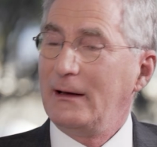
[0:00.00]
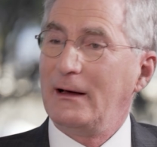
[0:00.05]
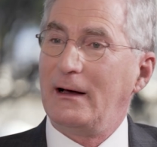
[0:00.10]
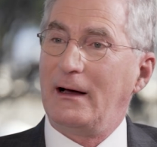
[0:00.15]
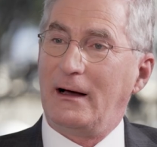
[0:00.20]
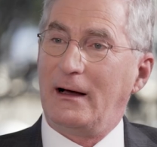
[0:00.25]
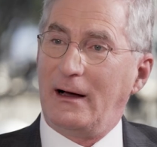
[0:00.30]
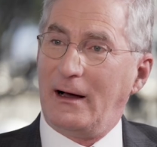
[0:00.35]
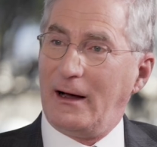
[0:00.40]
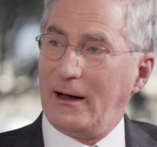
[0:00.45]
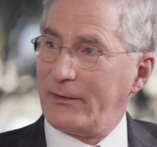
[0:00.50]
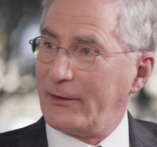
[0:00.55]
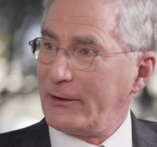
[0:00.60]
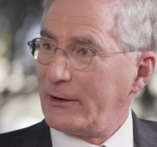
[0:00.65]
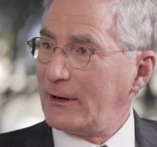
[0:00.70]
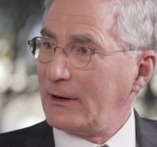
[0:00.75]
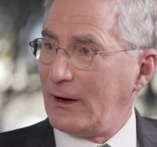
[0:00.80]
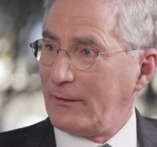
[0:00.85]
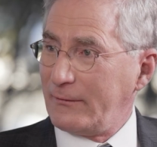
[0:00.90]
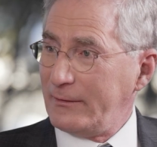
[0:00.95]

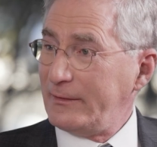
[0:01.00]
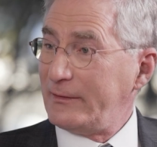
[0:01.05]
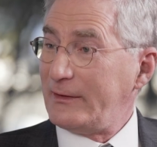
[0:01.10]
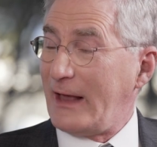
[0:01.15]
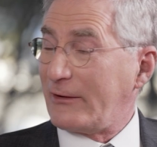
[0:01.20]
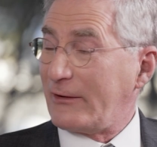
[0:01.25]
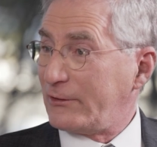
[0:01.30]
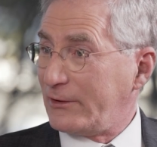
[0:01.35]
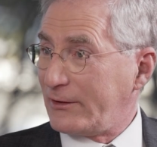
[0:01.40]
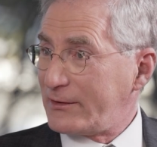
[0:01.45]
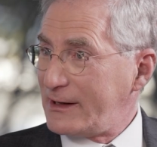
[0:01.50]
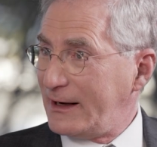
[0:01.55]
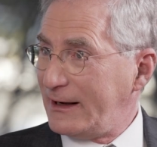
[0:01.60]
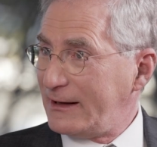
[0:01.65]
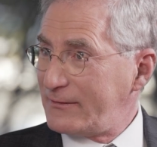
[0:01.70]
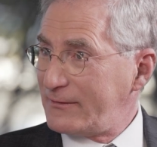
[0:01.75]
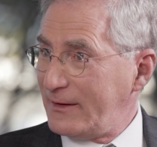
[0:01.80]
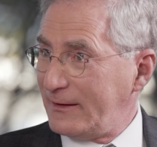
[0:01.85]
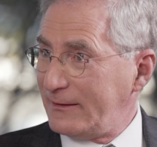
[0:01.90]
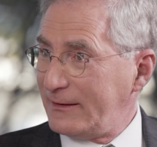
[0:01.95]
other National
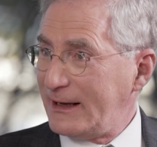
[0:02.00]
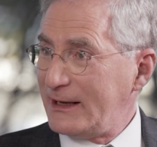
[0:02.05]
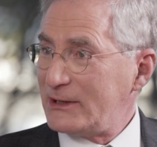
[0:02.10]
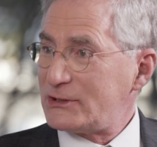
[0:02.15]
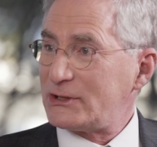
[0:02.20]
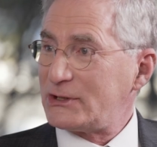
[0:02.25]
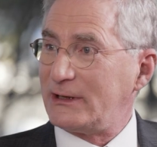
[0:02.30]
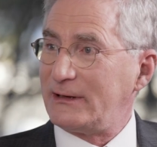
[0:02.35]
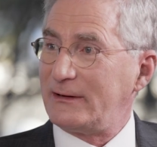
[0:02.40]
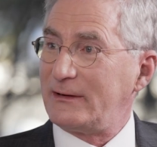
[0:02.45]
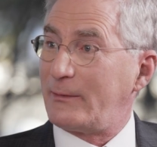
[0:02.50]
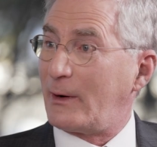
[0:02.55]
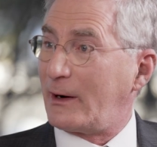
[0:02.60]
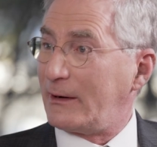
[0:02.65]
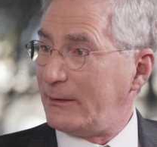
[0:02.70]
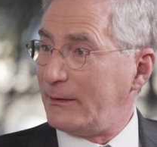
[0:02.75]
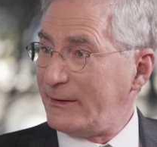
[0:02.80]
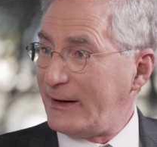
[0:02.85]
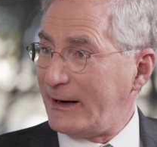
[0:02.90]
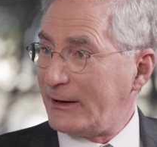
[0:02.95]
Science Foundation,
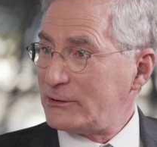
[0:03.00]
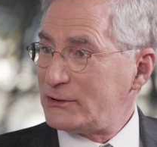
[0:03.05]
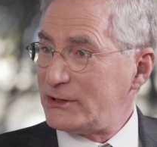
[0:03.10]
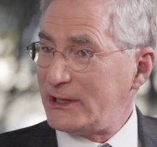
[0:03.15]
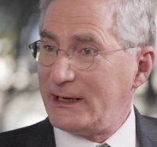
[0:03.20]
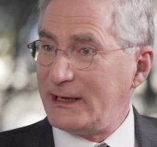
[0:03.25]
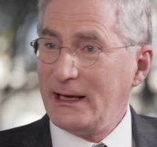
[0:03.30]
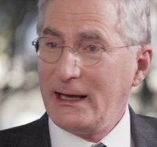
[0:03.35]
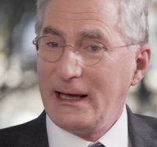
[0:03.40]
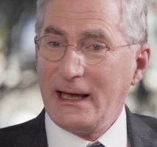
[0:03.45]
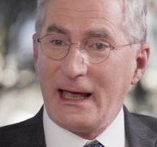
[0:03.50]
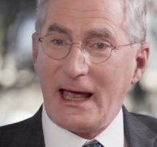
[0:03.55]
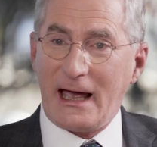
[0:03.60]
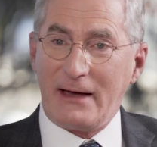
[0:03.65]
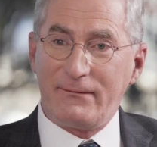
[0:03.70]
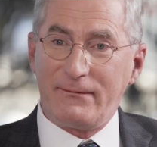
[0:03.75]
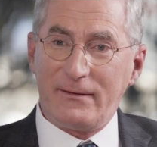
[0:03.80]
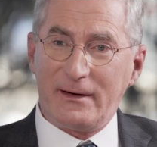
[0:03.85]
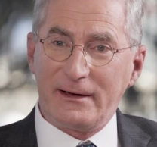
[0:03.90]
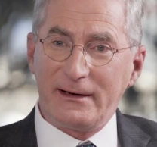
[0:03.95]
Department of Energy
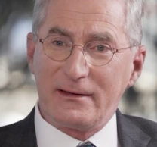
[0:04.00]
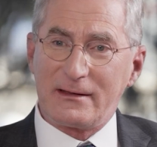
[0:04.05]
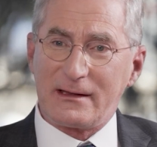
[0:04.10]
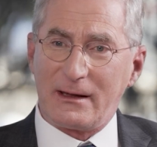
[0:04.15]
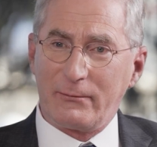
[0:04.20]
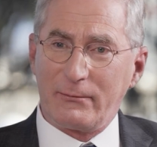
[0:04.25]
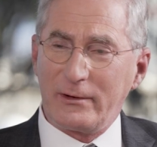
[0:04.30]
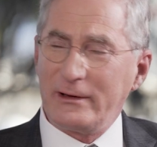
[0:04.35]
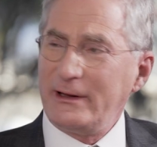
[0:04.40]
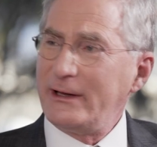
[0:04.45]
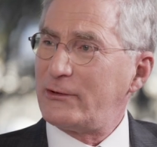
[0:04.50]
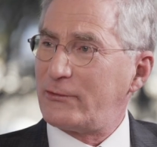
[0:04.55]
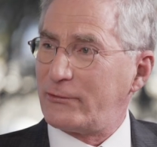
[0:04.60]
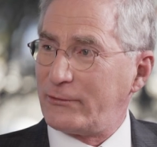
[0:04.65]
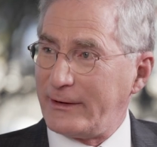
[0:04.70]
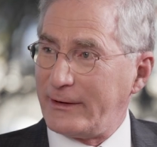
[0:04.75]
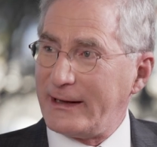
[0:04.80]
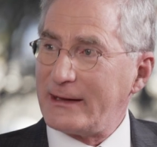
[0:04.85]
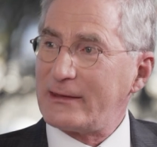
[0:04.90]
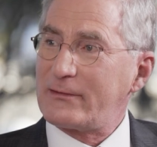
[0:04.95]
have funded some really
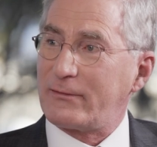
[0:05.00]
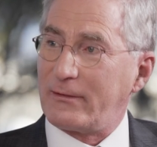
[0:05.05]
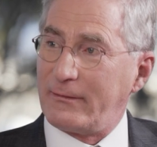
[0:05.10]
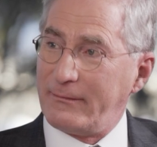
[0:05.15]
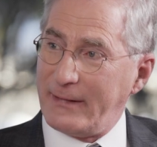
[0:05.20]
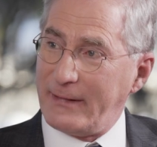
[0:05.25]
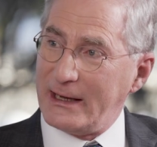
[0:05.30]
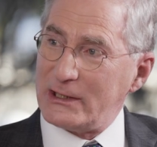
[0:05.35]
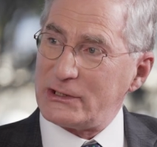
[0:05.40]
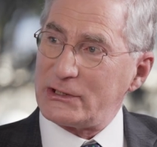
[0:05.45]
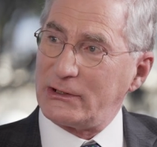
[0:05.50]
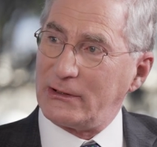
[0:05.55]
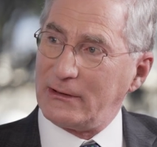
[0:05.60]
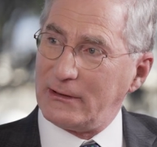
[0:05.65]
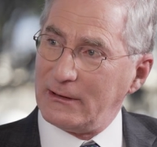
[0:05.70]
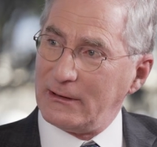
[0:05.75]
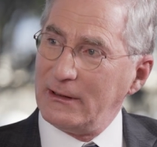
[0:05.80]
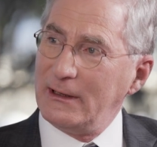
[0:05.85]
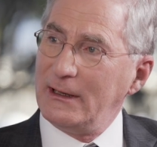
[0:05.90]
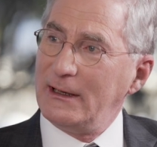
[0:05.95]

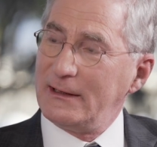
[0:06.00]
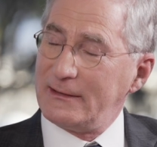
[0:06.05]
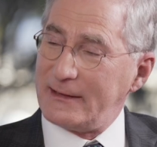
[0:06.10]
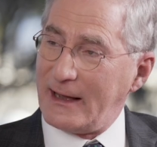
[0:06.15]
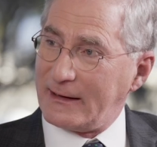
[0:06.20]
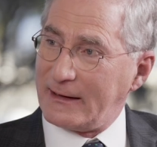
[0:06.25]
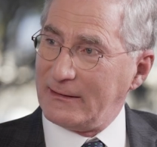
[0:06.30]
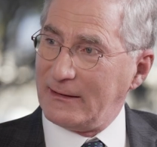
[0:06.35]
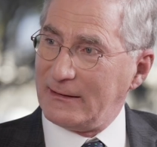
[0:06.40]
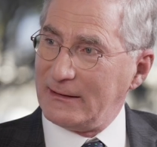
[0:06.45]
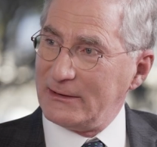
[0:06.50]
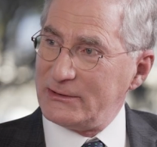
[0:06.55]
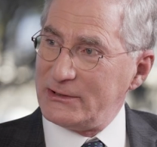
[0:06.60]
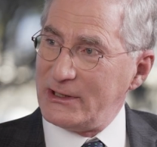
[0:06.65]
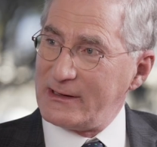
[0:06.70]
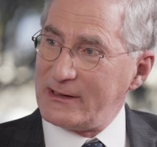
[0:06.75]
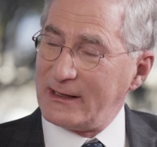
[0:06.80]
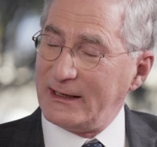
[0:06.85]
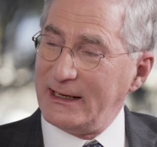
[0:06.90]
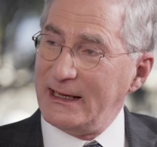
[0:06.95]
transformational
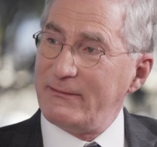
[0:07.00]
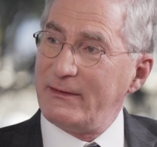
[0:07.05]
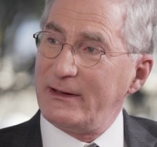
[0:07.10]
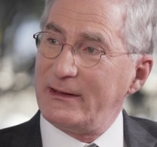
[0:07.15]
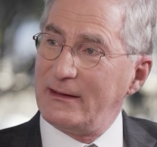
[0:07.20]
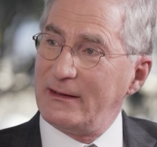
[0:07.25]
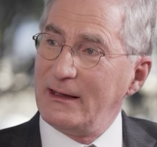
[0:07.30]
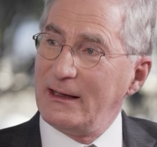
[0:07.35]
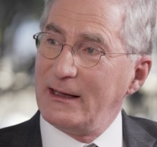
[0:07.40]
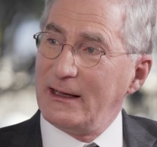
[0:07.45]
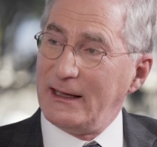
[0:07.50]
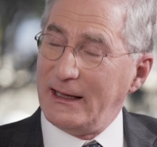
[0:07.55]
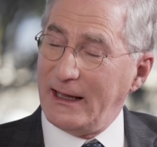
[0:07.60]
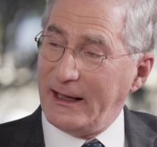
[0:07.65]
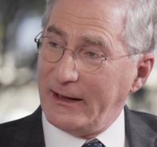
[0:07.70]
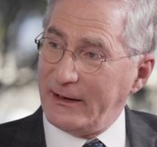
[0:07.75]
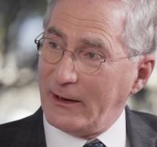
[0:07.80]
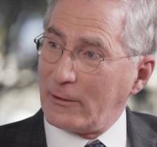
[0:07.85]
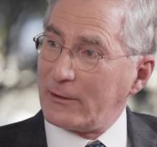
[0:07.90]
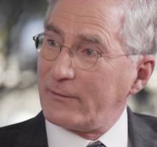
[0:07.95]
technologies, and even
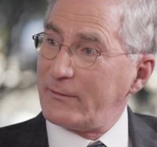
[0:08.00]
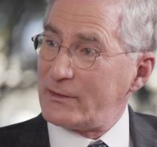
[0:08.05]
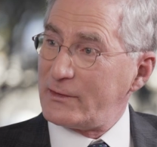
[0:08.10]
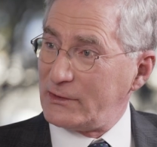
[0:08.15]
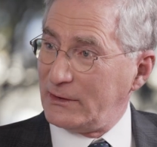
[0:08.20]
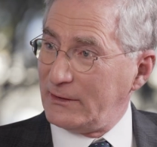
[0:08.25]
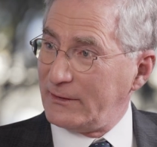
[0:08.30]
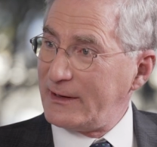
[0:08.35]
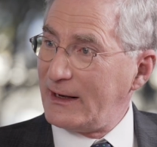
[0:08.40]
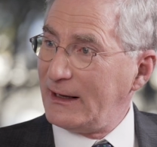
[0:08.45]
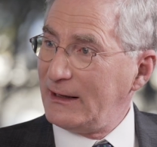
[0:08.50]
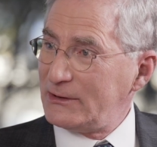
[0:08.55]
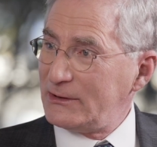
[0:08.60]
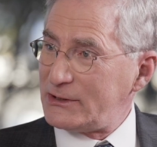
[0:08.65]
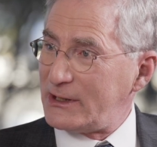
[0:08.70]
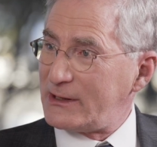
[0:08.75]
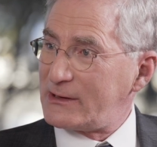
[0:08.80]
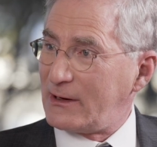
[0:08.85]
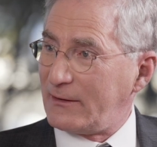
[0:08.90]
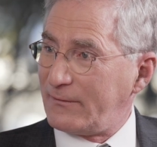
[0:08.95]
in artificial
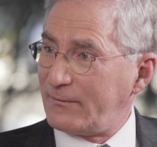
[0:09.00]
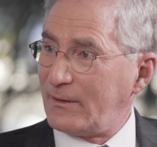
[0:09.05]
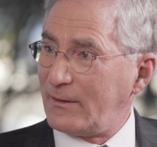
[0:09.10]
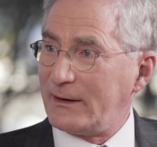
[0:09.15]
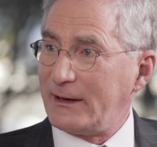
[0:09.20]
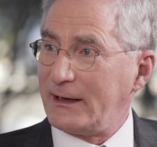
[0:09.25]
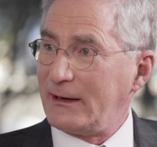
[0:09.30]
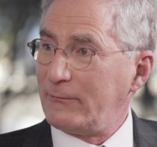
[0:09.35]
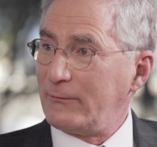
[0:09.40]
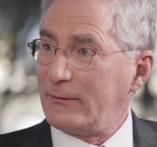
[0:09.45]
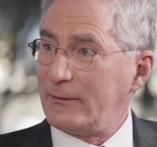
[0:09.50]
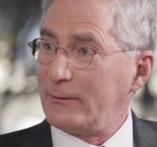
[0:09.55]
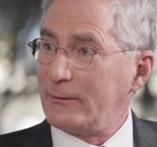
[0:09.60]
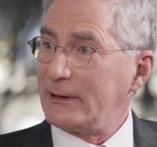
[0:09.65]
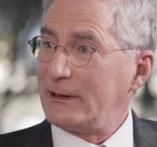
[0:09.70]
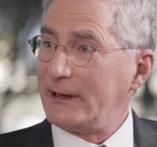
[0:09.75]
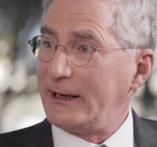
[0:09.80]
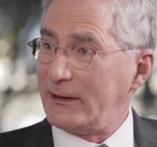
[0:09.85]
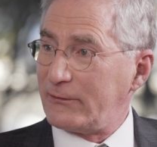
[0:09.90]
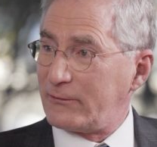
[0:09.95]
intelligence are funding
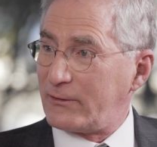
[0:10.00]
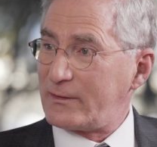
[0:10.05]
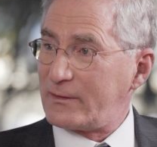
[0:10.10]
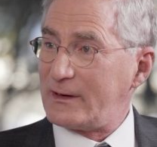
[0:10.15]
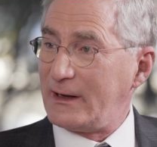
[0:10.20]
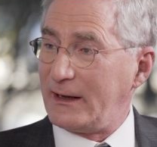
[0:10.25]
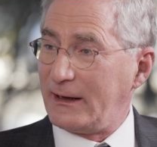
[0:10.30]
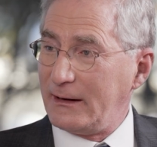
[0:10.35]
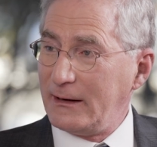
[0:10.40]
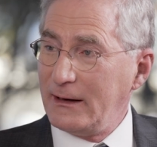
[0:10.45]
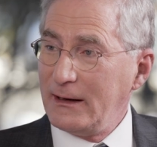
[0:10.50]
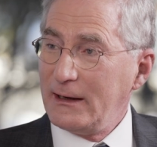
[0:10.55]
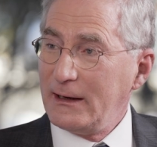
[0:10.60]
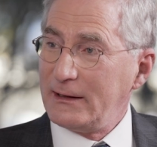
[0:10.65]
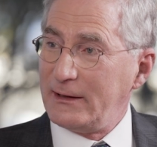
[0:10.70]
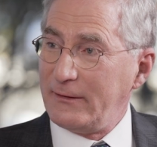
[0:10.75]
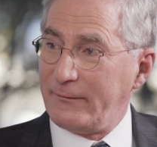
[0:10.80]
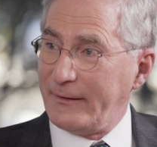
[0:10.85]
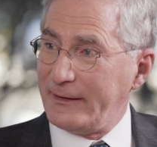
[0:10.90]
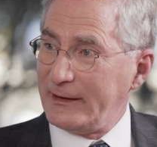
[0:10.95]
really interesting
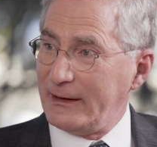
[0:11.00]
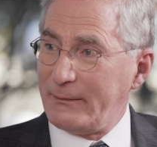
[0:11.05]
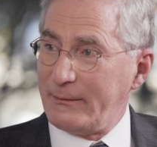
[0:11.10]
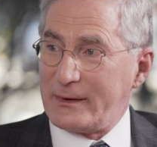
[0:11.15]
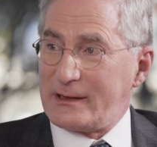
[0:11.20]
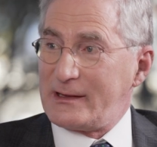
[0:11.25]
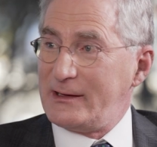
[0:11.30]
developments.